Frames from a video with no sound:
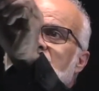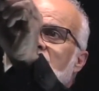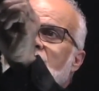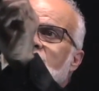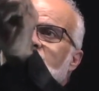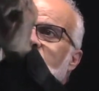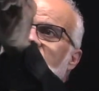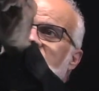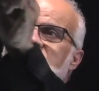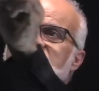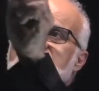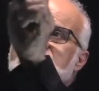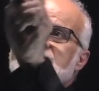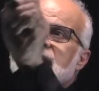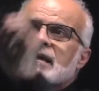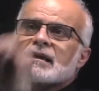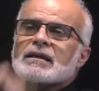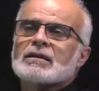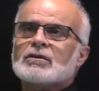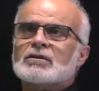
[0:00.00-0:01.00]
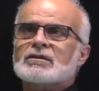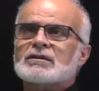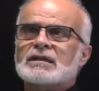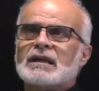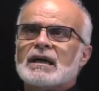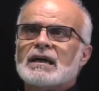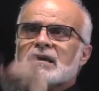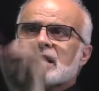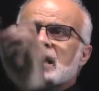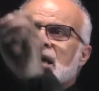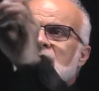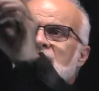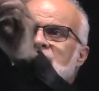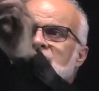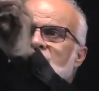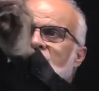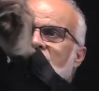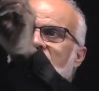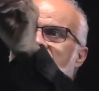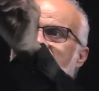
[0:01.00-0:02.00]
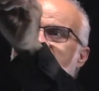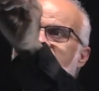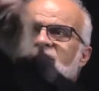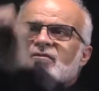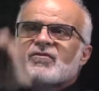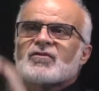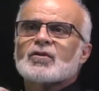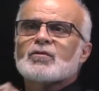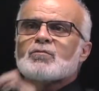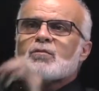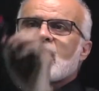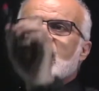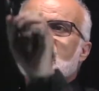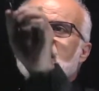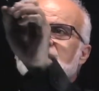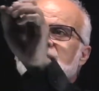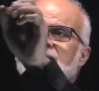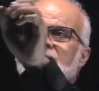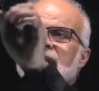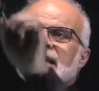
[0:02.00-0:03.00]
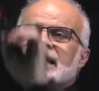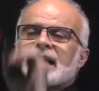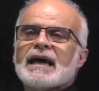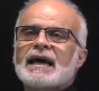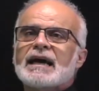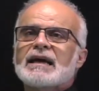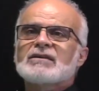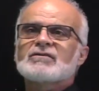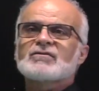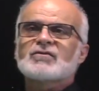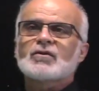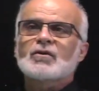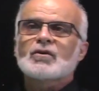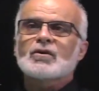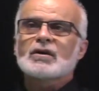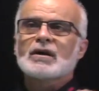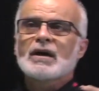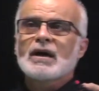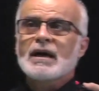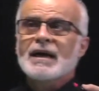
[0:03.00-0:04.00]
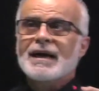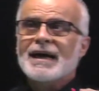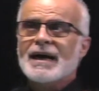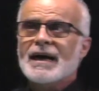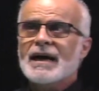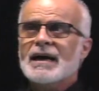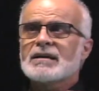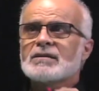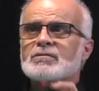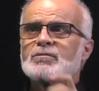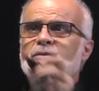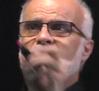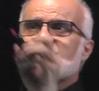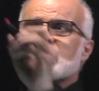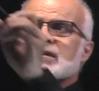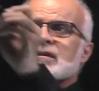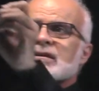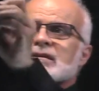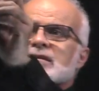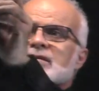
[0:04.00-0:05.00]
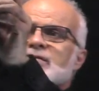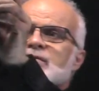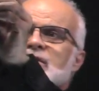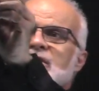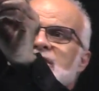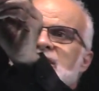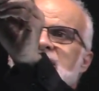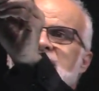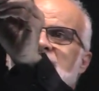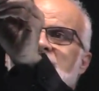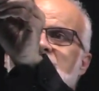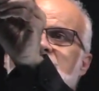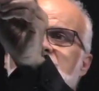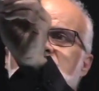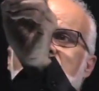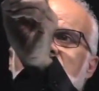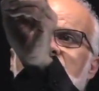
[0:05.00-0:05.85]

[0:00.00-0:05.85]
a Mott state looks like. So M for Mott and N for N particles per site.